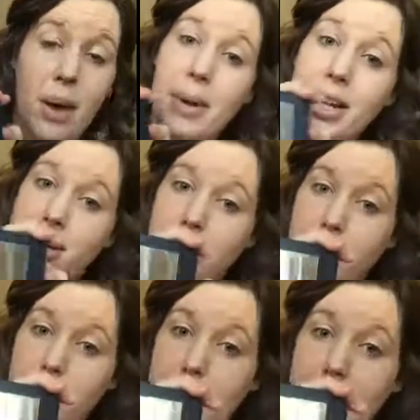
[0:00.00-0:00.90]
On my
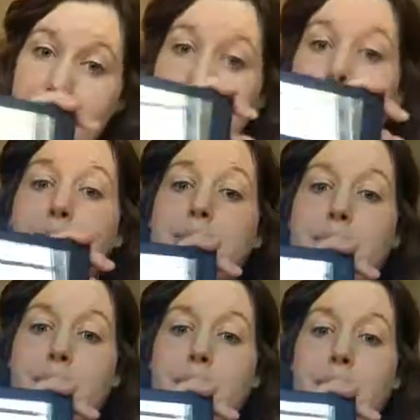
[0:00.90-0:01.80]
contour palette,
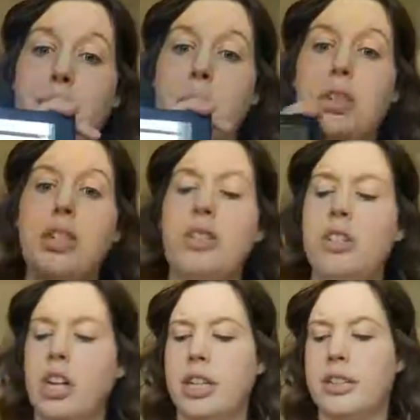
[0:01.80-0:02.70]
I'm gonna use
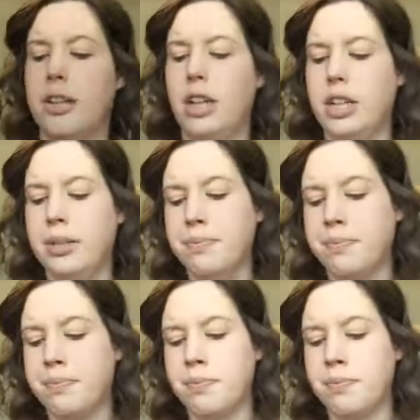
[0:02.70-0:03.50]
the darkest color